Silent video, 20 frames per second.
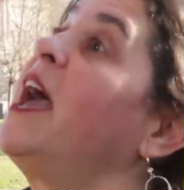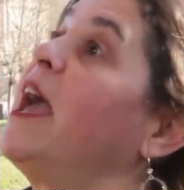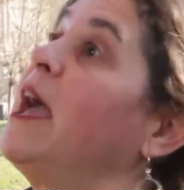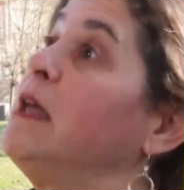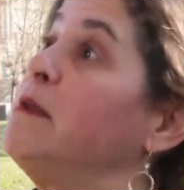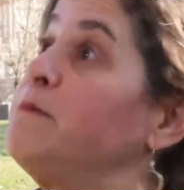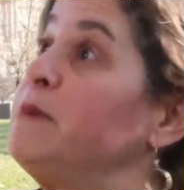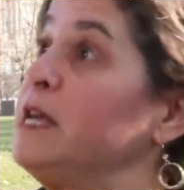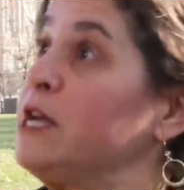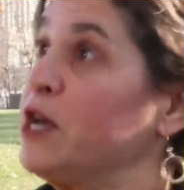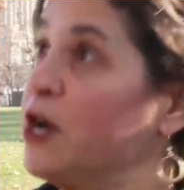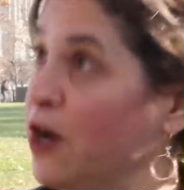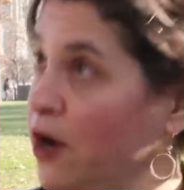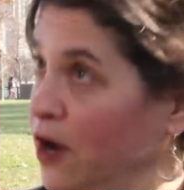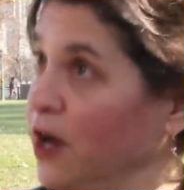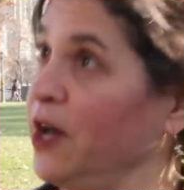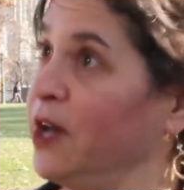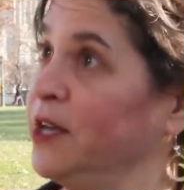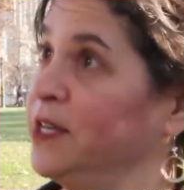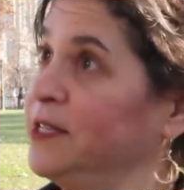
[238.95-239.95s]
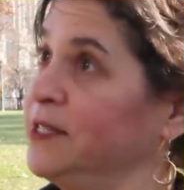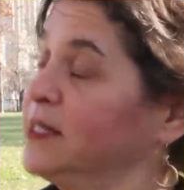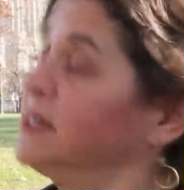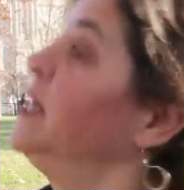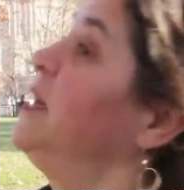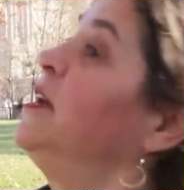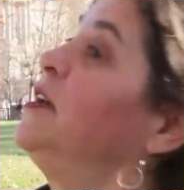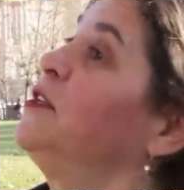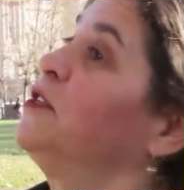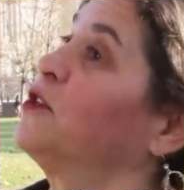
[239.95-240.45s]
And
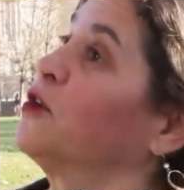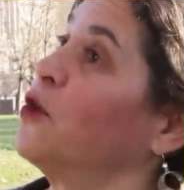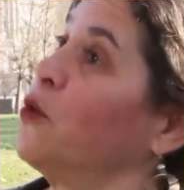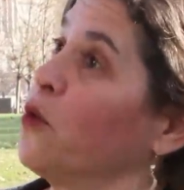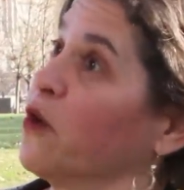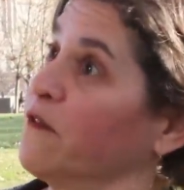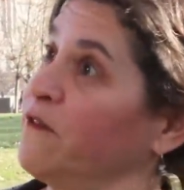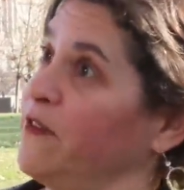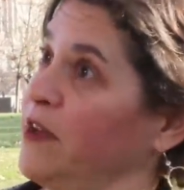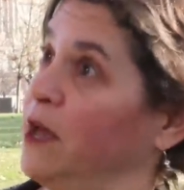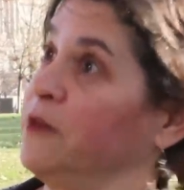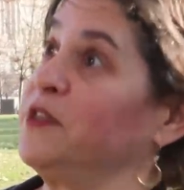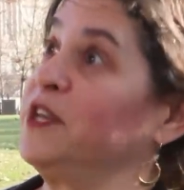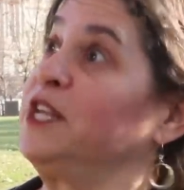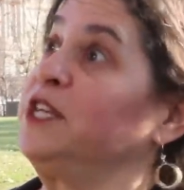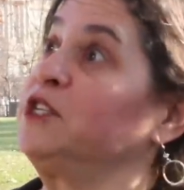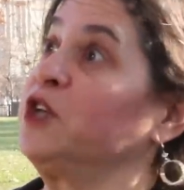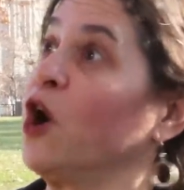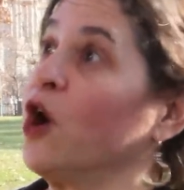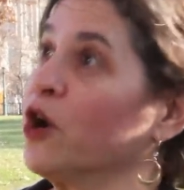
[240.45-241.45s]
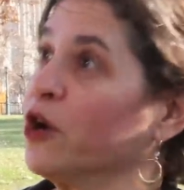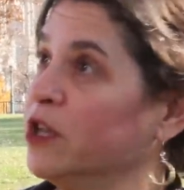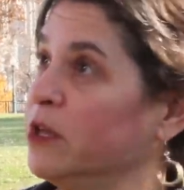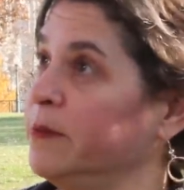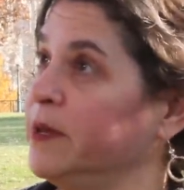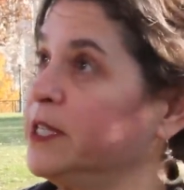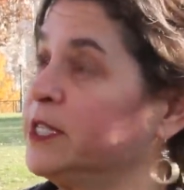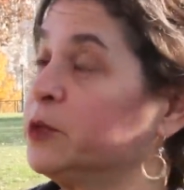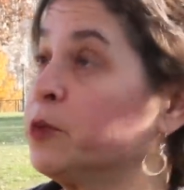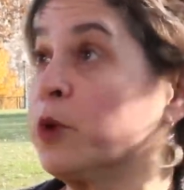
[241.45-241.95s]
because the court found that his
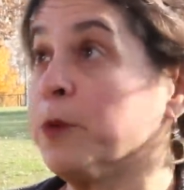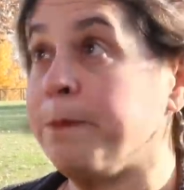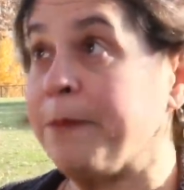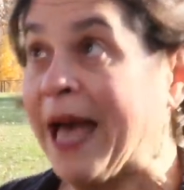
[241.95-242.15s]
arguments were